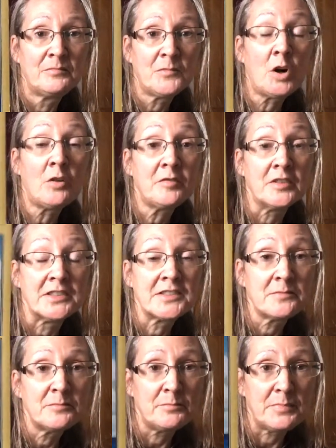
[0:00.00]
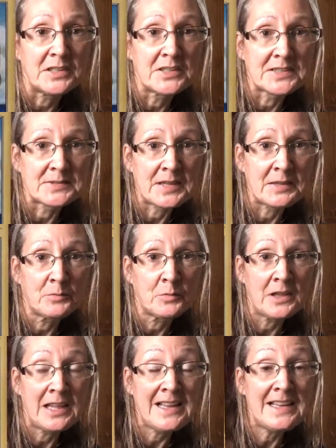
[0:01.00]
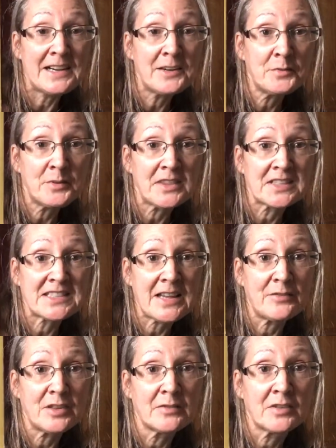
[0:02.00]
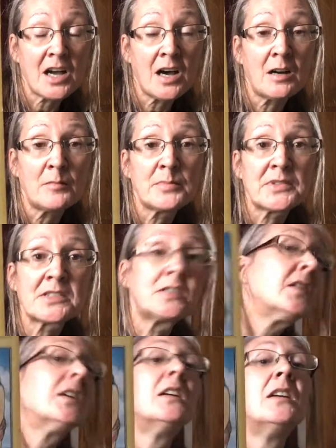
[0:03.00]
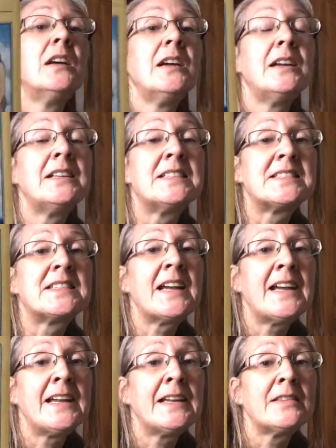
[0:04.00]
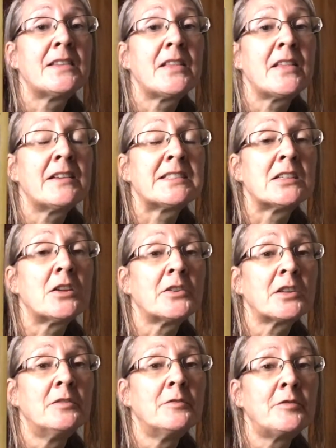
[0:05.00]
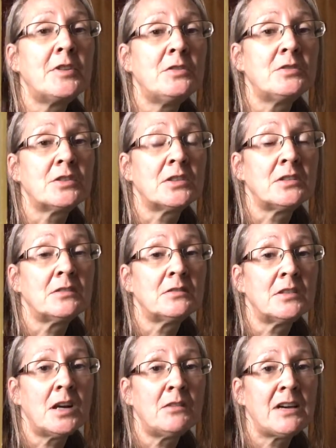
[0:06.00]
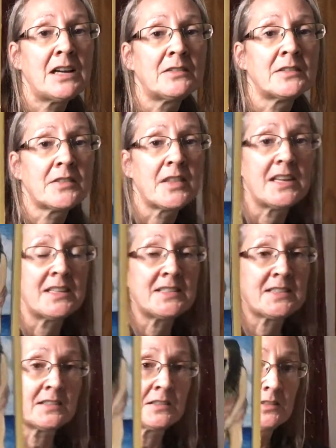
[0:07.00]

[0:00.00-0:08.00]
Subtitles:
offered, because here with the Seven of Cups it is saying that there's a lot of confusion around this.